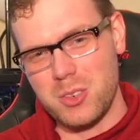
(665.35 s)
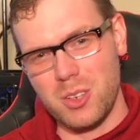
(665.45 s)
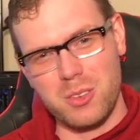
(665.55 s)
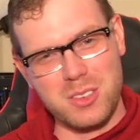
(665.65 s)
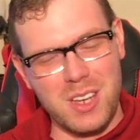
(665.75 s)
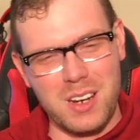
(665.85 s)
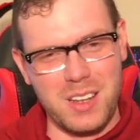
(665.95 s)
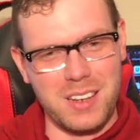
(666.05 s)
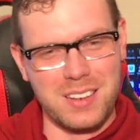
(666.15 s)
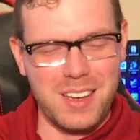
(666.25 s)
So it's kind of
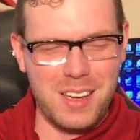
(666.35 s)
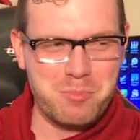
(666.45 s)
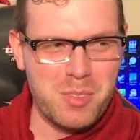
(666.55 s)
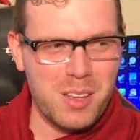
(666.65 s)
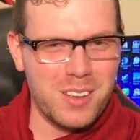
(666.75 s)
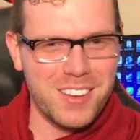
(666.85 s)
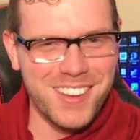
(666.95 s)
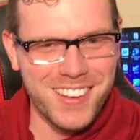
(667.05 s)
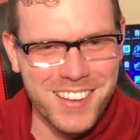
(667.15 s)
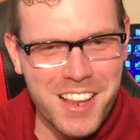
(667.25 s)
like,
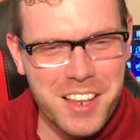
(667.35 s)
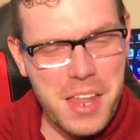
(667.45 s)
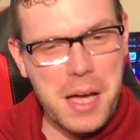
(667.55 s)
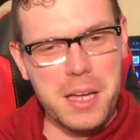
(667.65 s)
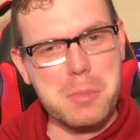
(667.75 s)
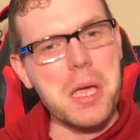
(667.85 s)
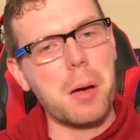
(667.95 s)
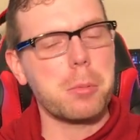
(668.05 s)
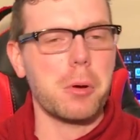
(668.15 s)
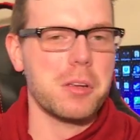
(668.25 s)
not going to be
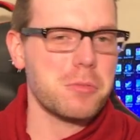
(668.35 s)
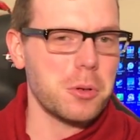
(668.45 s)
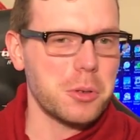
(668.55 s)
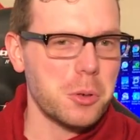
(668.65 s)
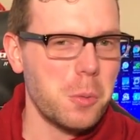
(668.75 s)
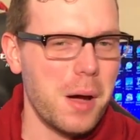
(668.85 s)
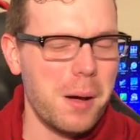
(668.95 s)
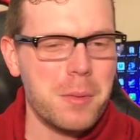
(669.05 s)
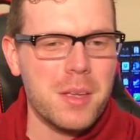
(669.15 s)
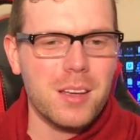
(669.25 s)
upgrading for a little
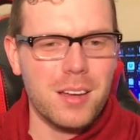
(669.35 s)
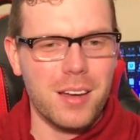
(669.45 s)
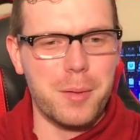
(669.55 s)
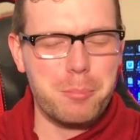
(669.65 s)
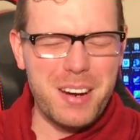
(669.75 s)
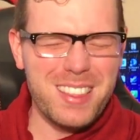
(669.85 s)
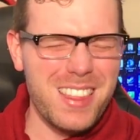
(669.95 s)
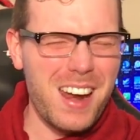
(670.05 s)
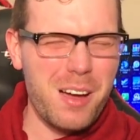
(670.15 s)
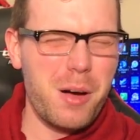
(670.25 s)
while. But I
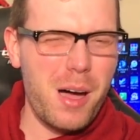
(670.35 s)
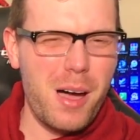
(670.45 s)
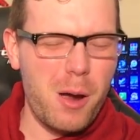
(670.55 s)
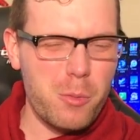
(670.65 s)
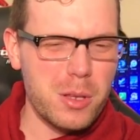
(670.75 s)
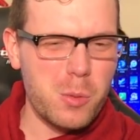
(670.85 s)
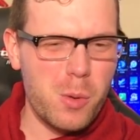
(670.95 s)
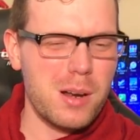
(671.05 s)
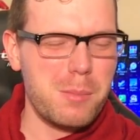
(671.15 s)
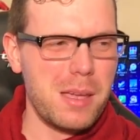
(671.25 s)
thought I really
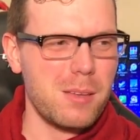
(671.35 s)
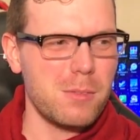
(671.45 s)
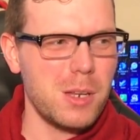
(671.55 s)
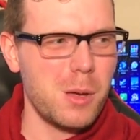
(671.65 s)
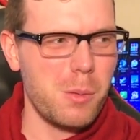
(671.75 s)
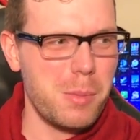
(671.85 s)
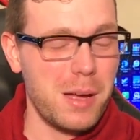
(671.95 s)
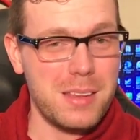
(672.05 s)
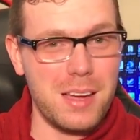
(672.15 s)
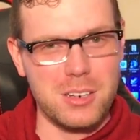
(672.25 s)
wanted to make a video
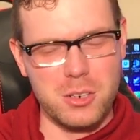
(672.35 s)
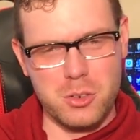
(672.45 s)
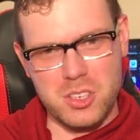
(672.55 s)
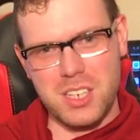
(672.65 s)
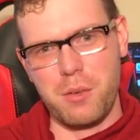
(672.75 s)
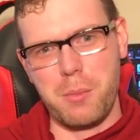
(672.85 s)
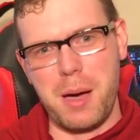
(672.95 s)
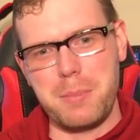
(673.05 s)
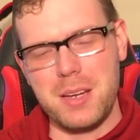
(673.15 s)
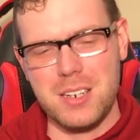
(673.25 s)
about that, you know, just giving my
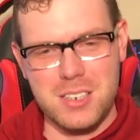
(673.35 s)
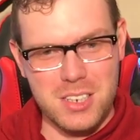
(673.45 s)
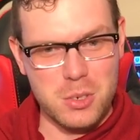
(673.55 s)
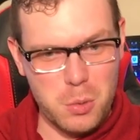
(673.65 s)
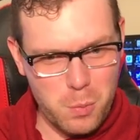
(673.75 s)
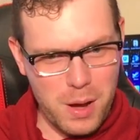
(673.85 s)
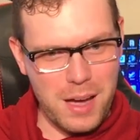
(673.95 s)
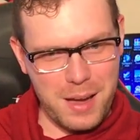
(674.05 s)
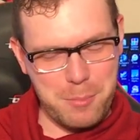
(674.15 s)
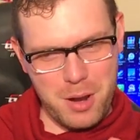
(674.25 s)
opinions as to
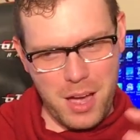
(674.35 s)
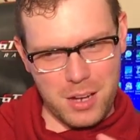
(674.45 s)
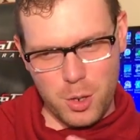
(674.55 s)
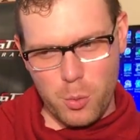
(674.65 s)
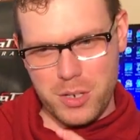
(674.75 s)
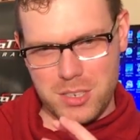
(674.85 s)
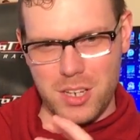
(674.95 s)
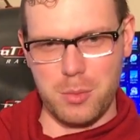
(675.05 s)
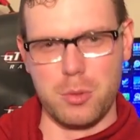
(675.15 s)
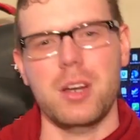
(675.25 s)
why I'm not going to
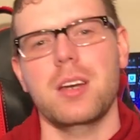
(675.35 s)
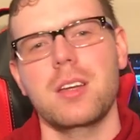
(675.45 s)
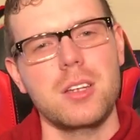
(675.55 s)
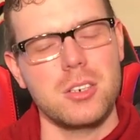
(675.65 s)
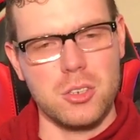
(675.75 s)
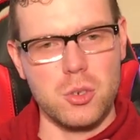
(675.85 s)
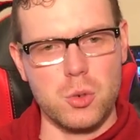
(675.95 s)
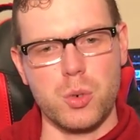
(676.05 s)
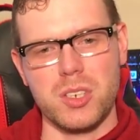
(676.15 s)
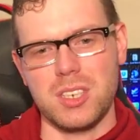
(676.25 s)
upgrade to the new
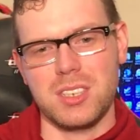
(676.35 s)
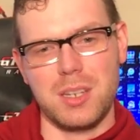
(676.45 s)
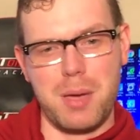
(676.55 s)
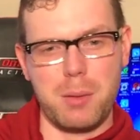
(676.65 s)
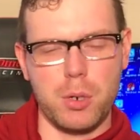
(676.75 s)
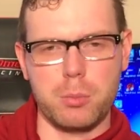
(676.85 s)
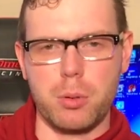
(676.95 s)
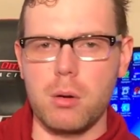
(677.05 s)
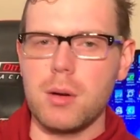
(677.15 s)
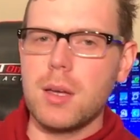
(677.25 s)
2016 MacBook
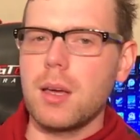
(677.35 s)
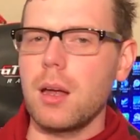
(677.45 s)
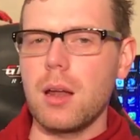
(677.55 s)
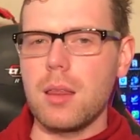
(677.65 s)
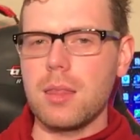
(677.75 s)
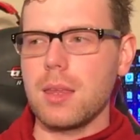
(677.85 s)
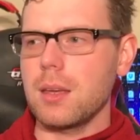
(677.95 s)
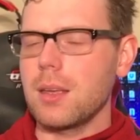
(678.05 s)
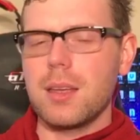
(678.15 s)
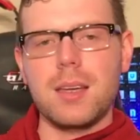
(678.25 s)
Pro. And another
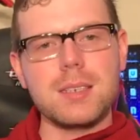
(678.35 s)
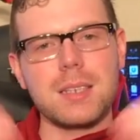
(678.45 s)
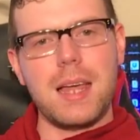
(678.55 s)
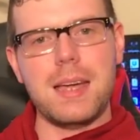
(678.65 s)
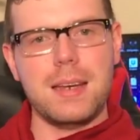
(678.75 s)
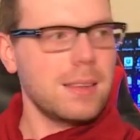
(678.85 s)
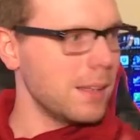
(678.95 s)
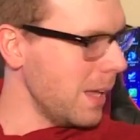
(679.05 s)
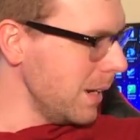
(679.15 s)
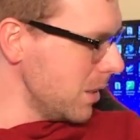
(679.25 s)
thing is the light. The
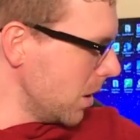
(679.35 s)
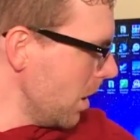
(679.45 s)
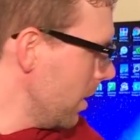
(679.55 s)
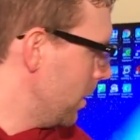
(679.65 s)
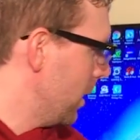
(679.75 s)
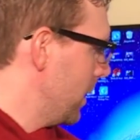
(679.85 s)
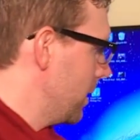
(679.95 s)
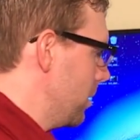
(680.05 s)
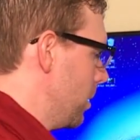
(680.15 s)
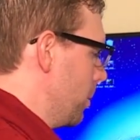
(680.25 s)
light is gone.
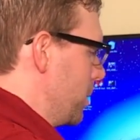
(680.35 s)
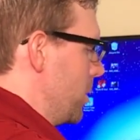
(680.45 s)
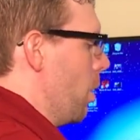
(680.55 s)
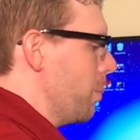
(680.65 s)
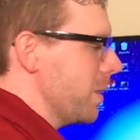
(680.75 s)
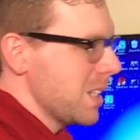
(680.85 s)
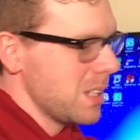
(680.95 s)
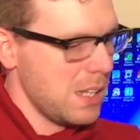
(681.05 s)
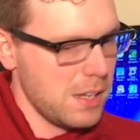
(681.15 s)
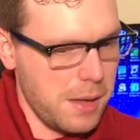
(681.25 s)
Like, you know, when you open this
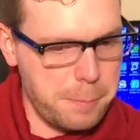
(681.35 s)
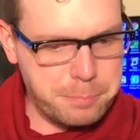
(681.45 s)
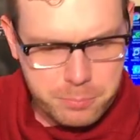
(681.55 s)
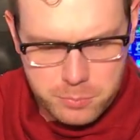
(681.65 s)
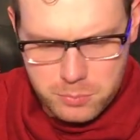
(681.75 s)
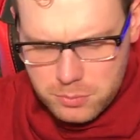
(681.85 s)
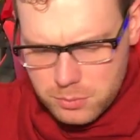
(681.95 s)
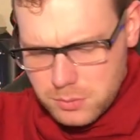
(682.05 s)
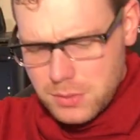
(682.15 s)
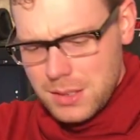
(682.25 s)
thing up
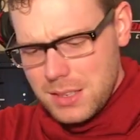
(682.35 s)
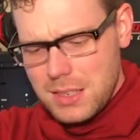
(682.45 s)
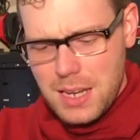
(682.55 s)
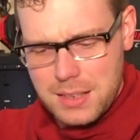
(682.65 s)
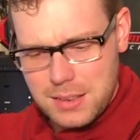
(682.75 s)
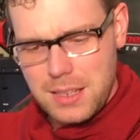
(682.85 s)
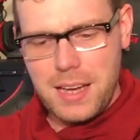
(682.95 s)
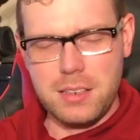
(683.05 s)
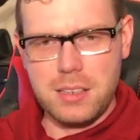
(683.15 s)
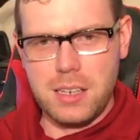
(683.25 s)
and you got the
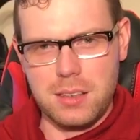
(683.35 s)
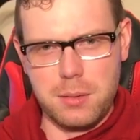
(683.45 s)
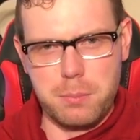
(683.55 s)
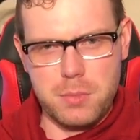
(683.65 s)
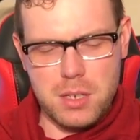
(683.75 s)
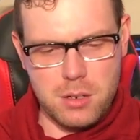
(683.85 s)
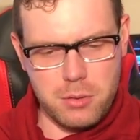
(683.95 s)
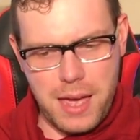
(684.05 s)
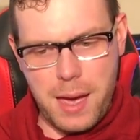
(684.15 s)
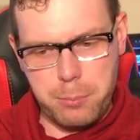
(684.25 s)
light, you got the, you know,
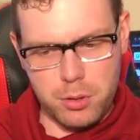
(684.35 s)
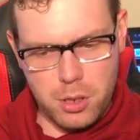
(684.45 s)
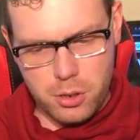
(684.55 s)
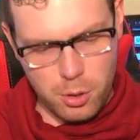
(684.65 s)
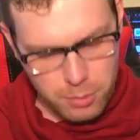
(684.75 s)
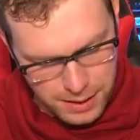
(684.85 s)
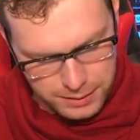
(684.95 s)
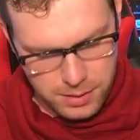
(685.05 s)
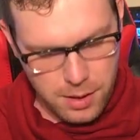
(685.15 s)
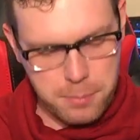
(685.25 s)
the Apple logo
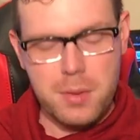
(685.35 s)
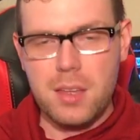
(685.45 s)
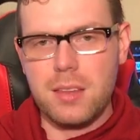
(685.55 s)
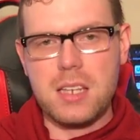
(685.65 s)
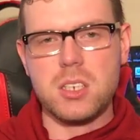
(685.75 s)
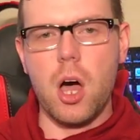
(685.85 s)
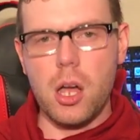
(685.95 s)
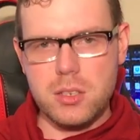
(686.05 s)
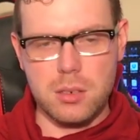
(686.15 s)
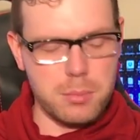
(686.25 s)
lighting up. That's
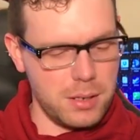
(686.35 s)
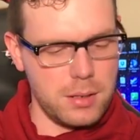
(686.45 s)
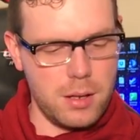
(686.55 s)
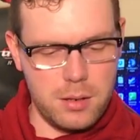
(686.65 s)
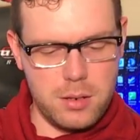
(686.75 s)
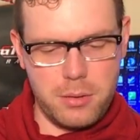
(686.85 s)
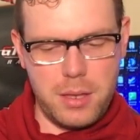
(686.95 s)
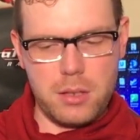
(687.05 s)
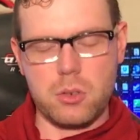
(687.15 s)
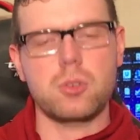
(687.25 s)
awesome. Like that, you know,
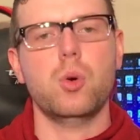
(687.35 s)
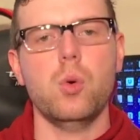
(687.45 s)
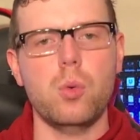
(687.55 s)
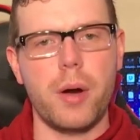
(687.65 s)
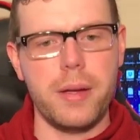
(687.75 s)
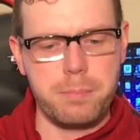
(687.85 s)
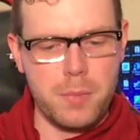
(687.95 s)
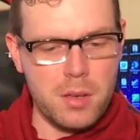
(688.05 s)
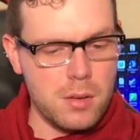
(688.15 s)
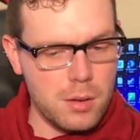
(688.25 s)
that looks cool, right?
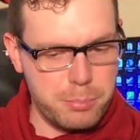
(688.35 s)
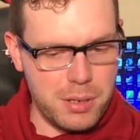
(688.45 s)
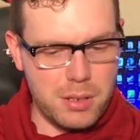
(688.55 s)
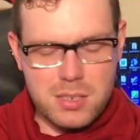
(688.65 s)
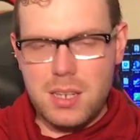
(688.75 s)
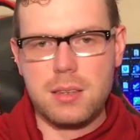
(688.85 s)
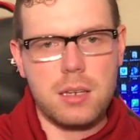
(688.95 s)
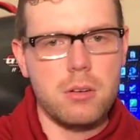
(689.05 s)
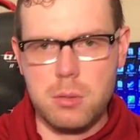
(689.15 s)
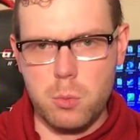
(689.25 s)
But it's not
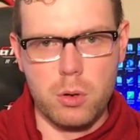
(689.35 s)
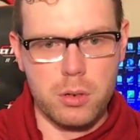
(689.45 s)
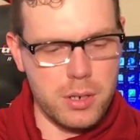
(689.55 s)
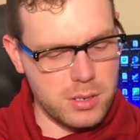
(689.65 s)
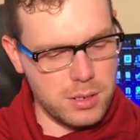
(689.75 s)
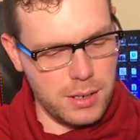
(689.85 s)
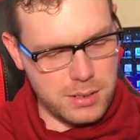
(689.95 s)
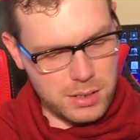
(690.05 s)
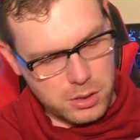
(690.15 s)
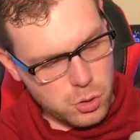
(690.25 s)
there anymore. It's
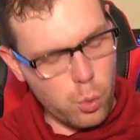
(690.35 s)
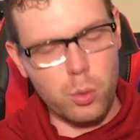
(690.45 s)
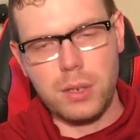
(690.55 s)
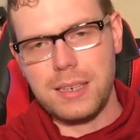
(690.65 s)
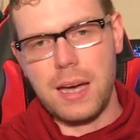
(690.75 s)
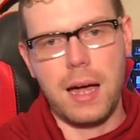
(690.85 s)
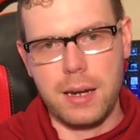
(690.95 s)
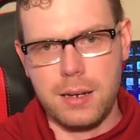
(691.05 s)
like totally gone.